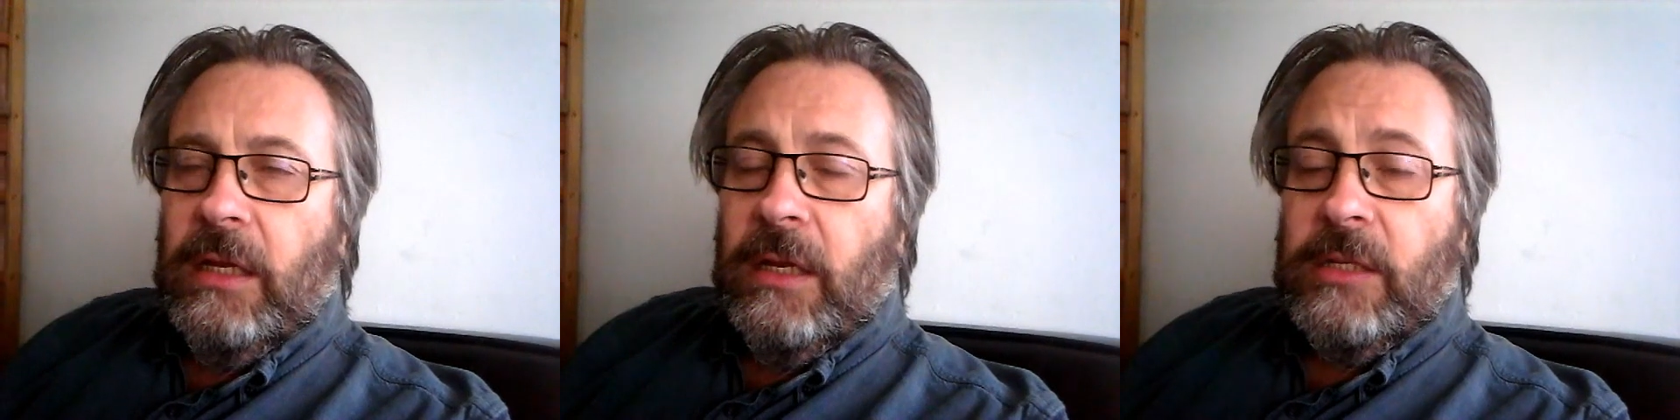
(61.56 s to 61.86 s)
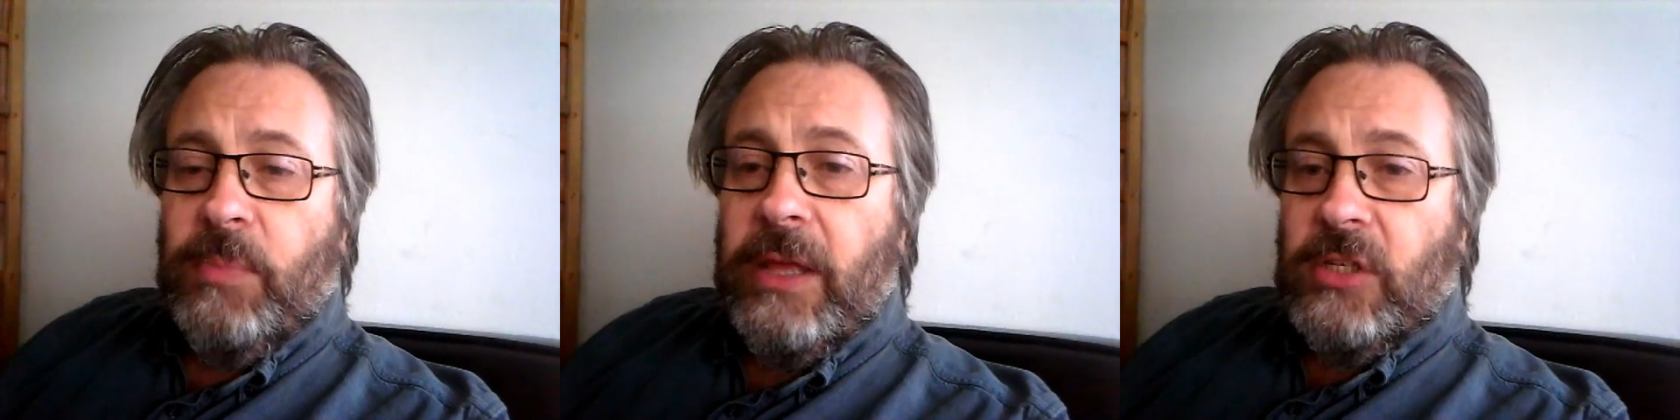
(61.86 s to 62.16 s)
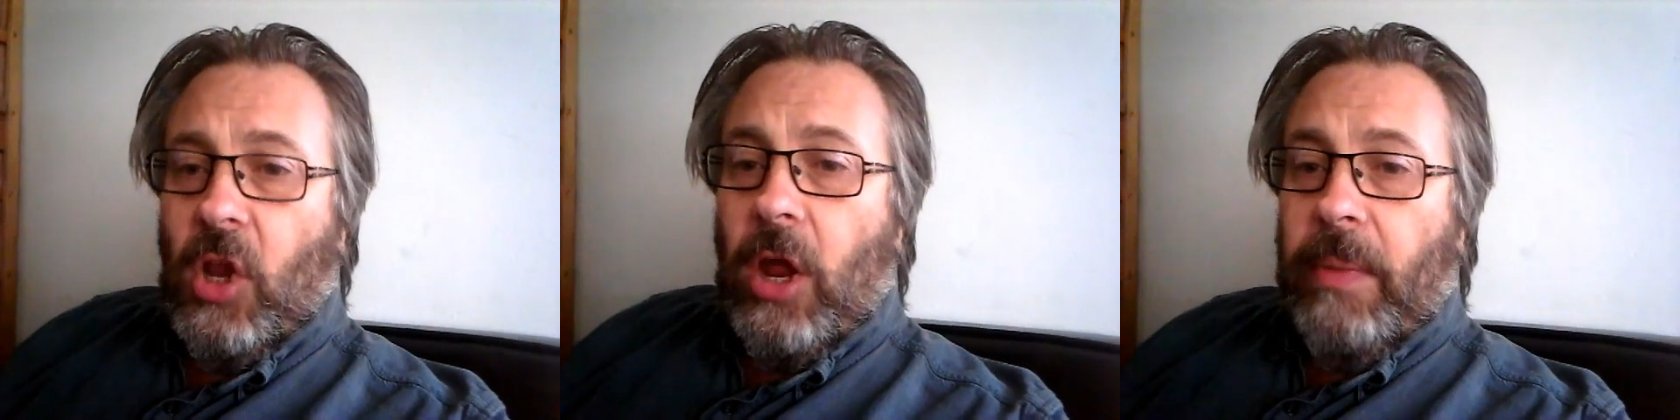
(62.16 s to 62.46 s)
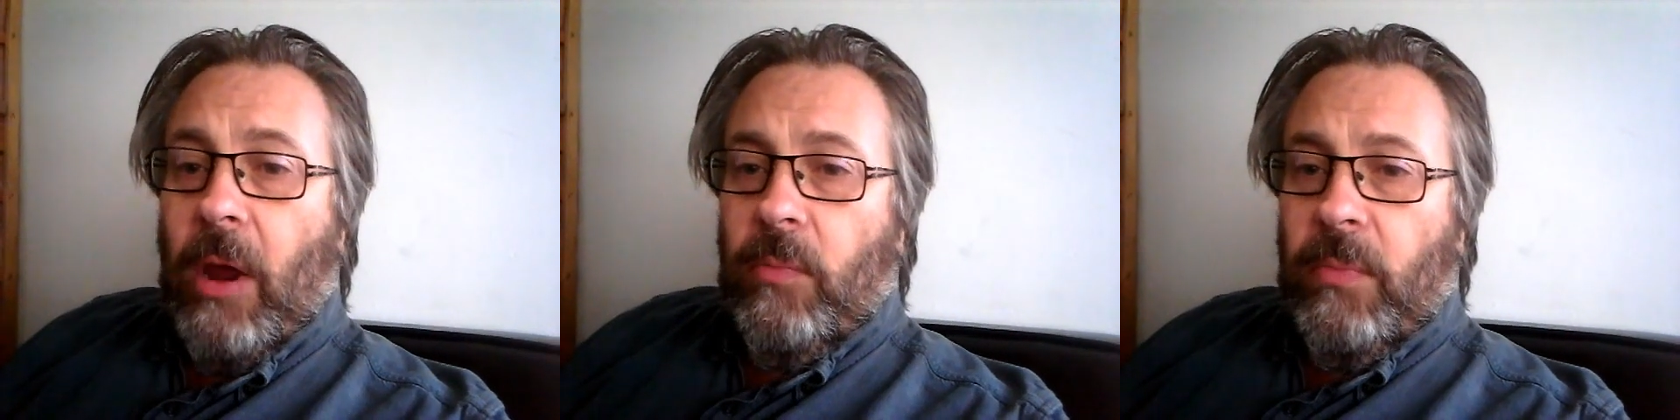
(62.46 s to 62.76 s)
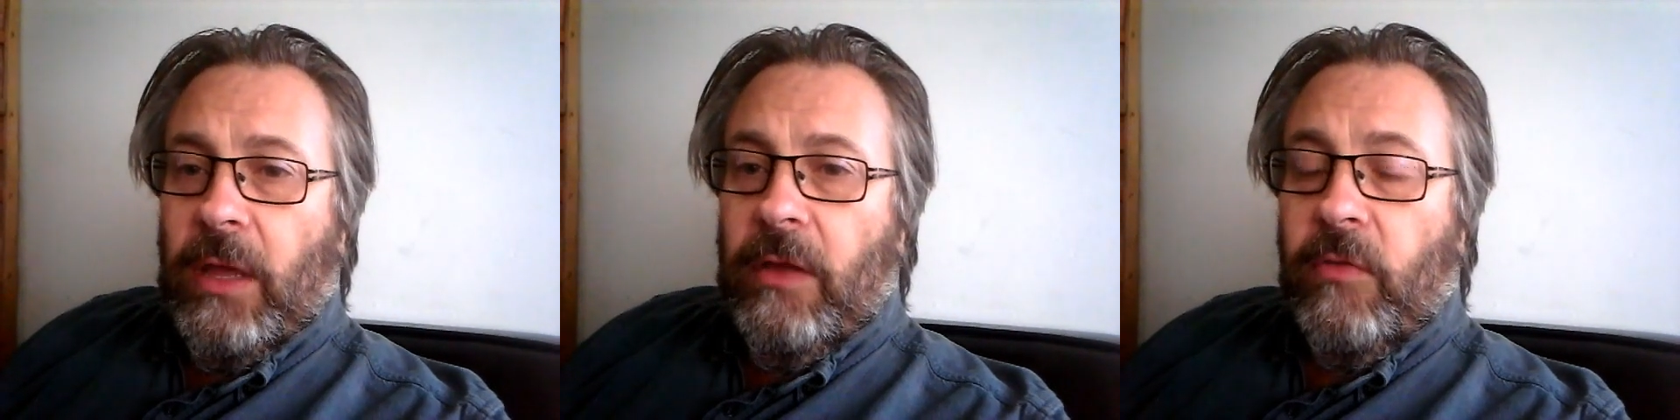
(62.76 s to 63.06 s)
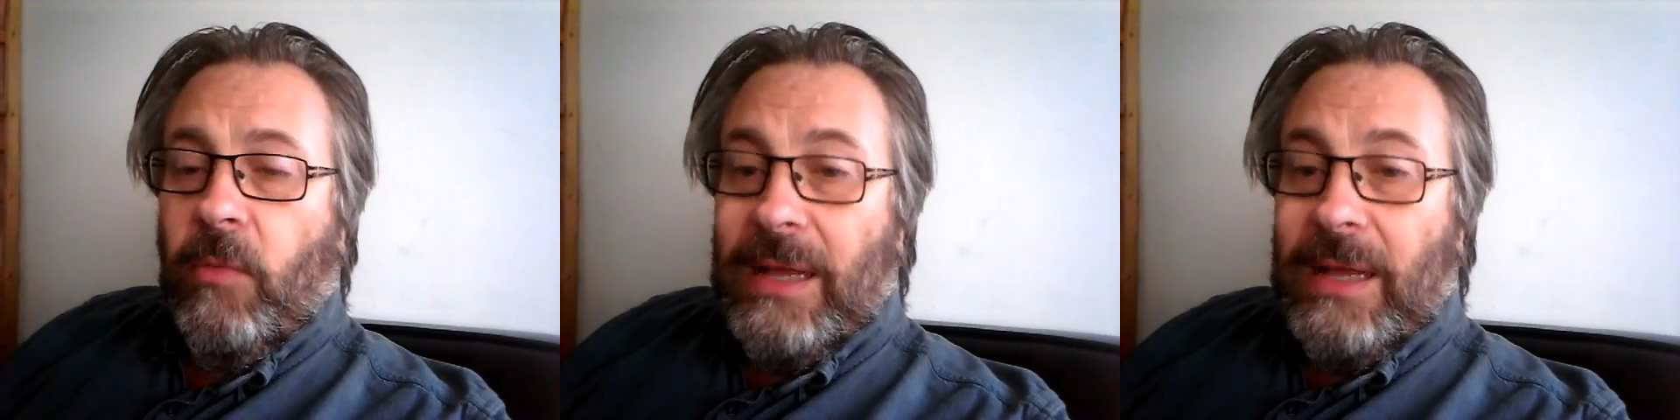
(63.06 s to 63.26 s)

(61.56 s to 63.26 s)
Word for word: it explains a lot about me for